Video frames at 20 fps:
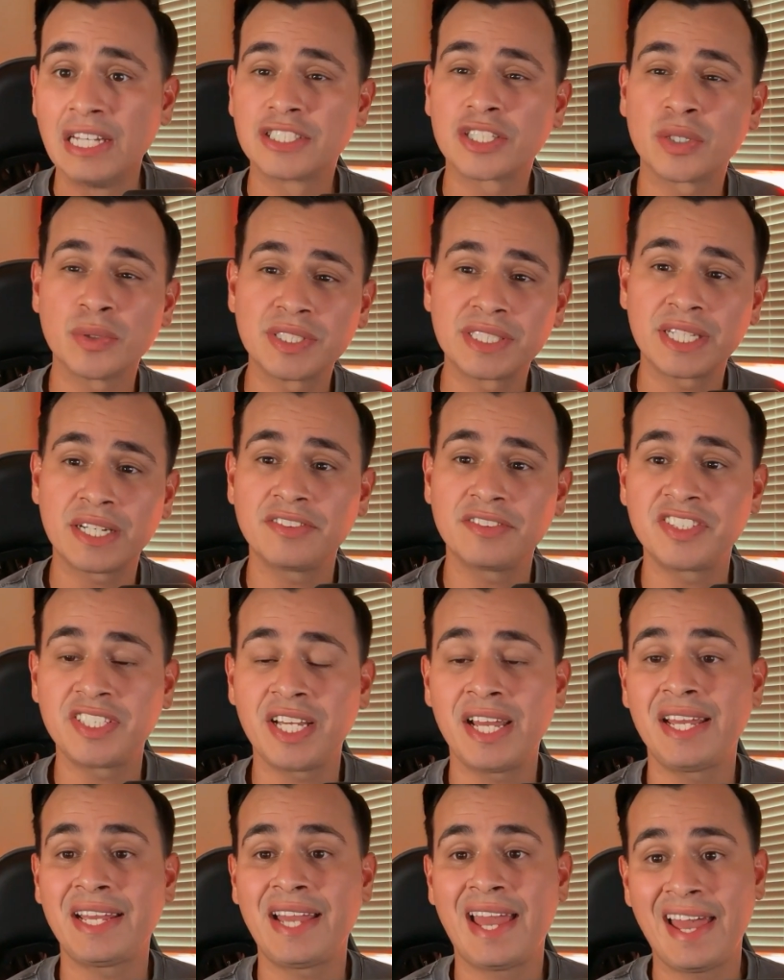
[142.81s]
So instead of
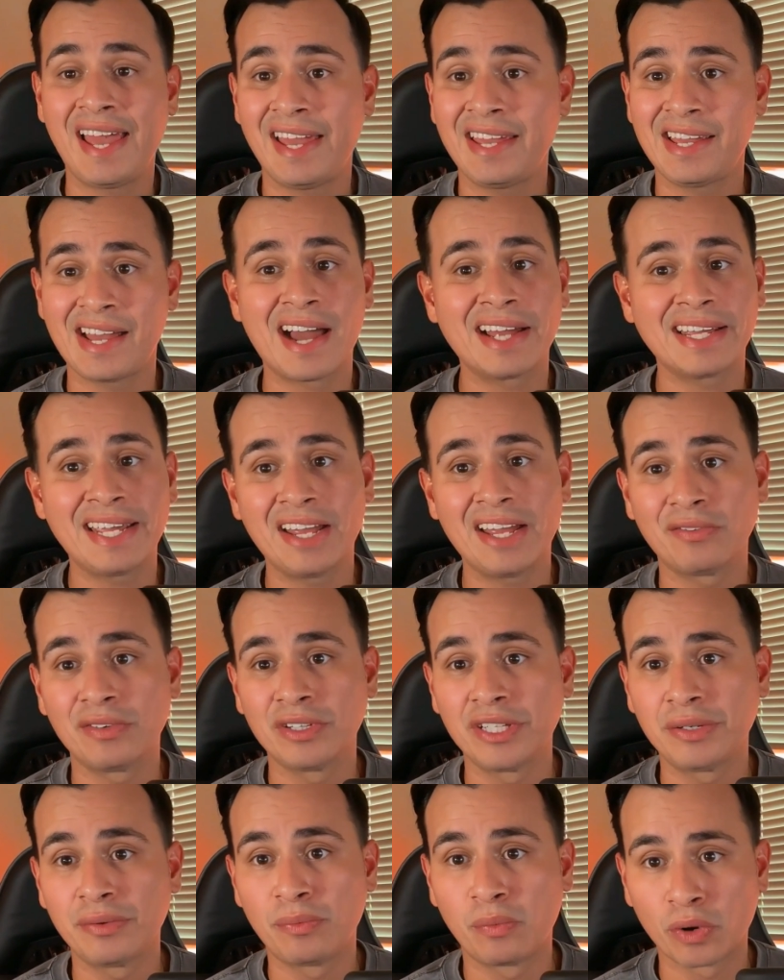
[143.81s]
saying, hey, I can't
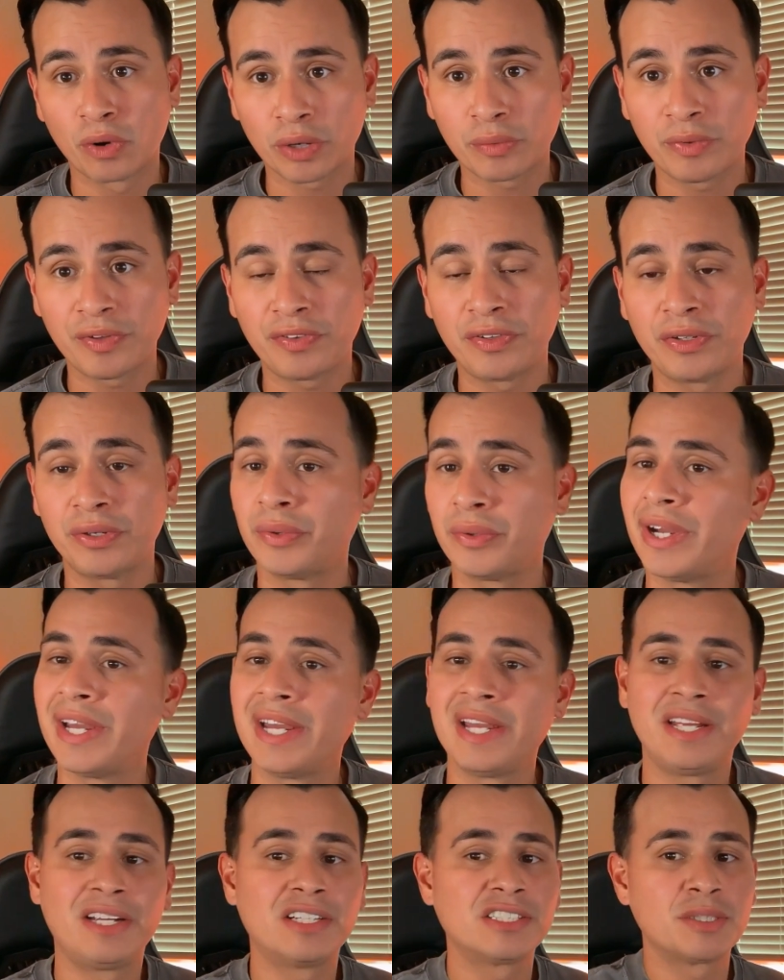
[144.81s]
really work with you,
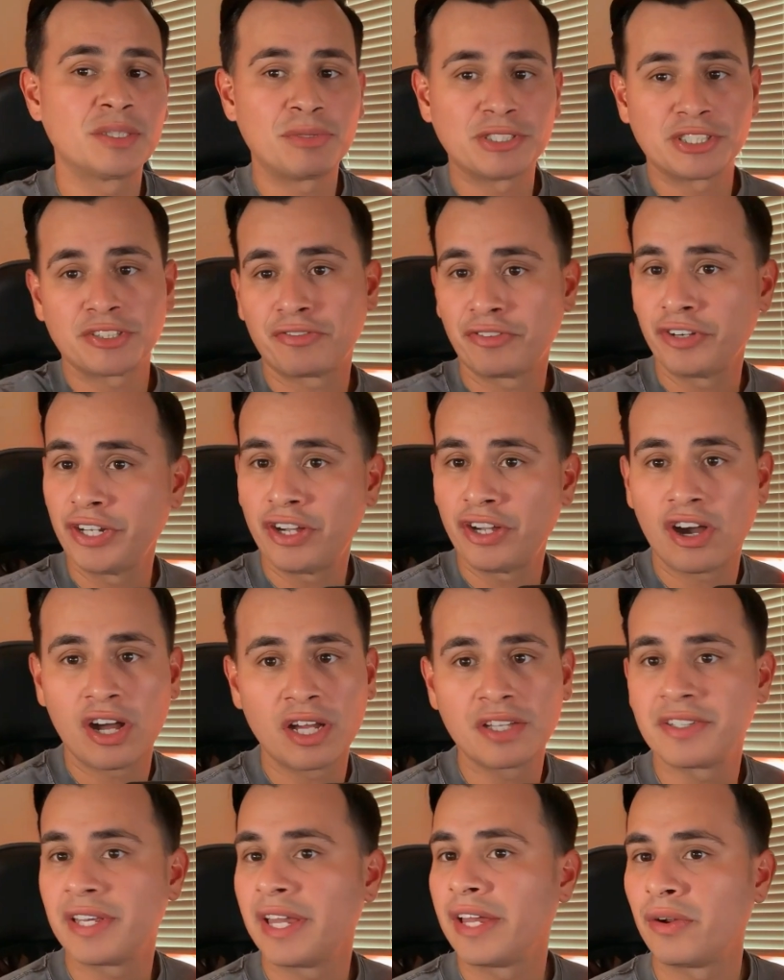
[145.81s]
here's a bunch of free
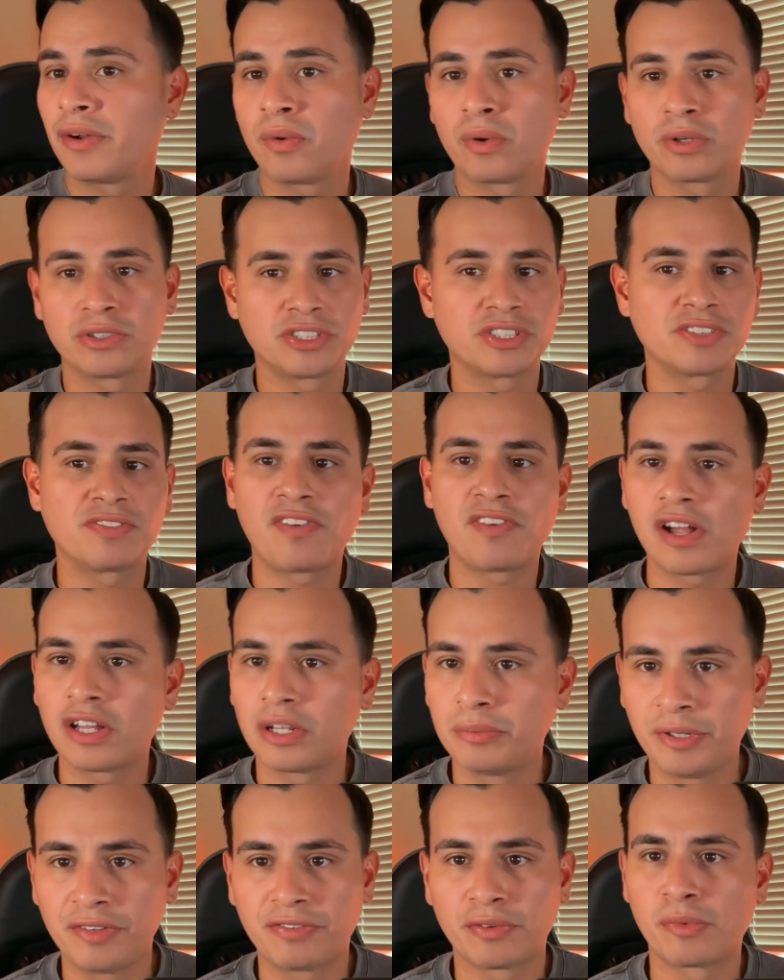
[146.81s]
content or just follow
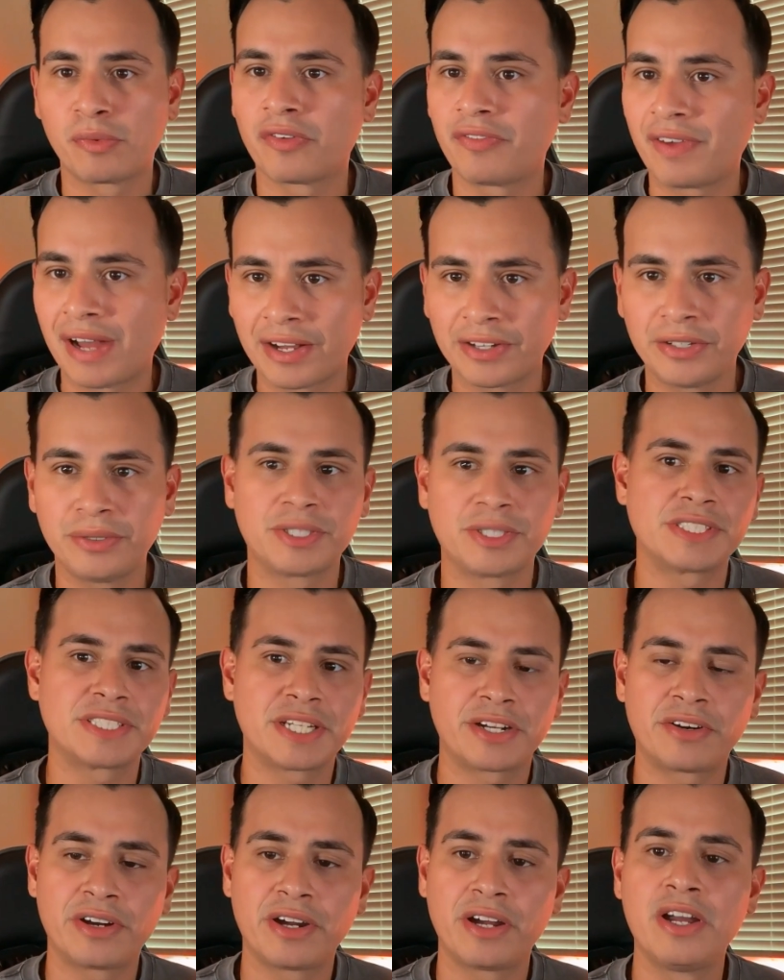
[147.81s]
me for more value,
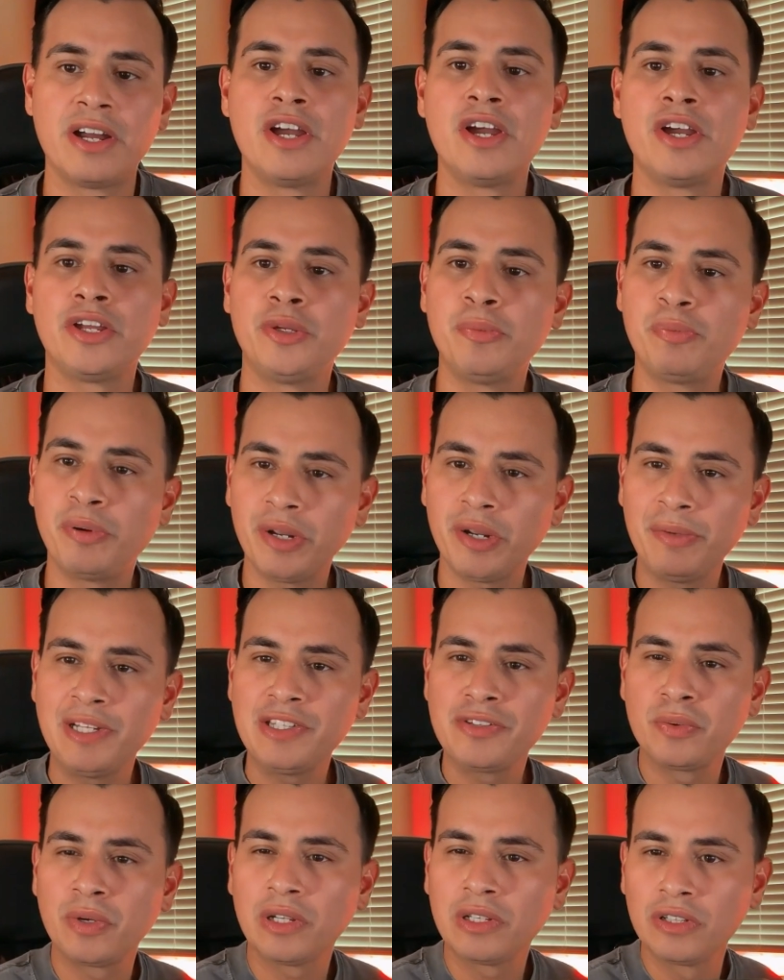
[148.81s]
etc., you put them
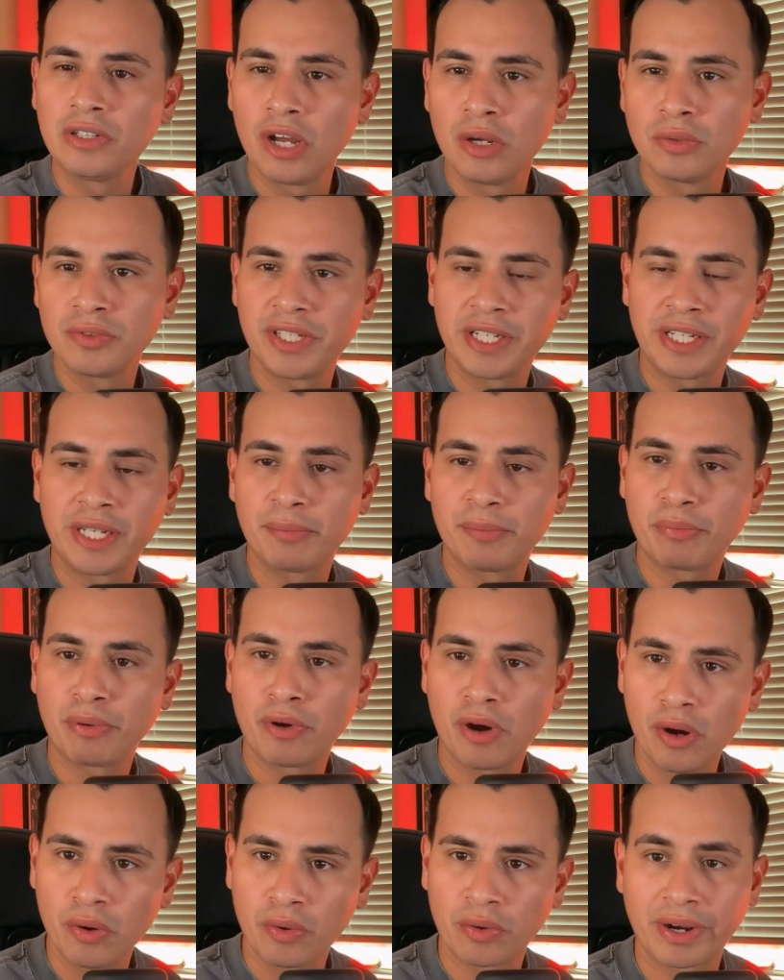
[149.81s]
into a low ticket
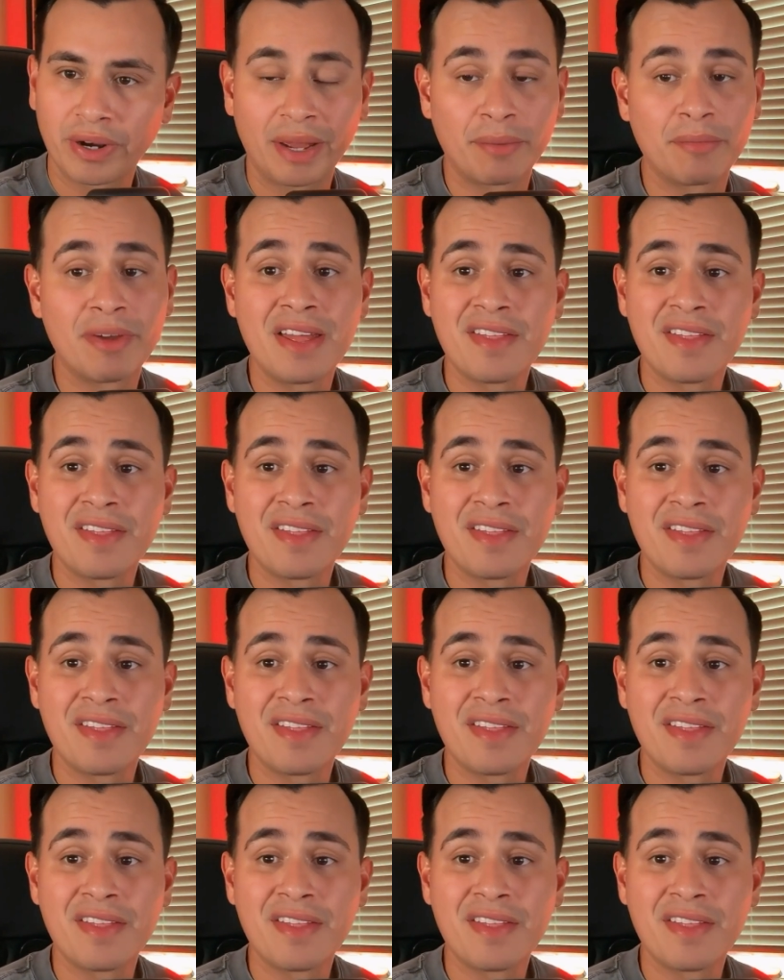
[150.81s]
program.